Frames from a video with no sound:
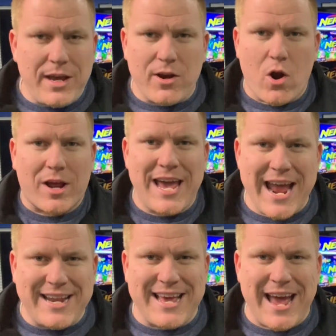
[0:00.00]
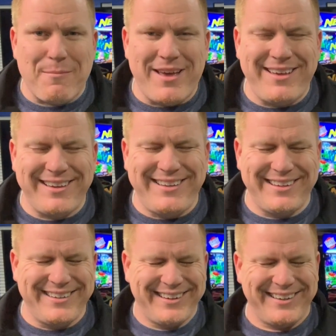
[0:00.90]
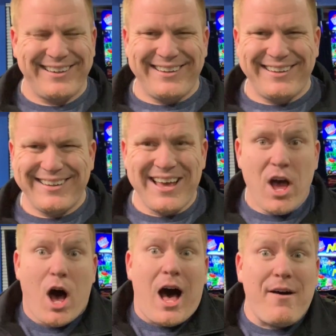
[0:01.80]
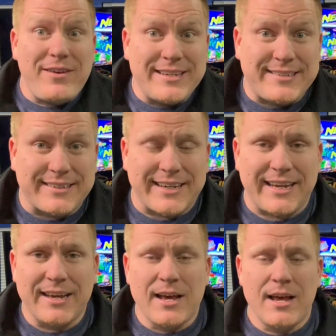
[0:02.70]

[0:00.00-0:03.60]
be an arcade game. Obviously.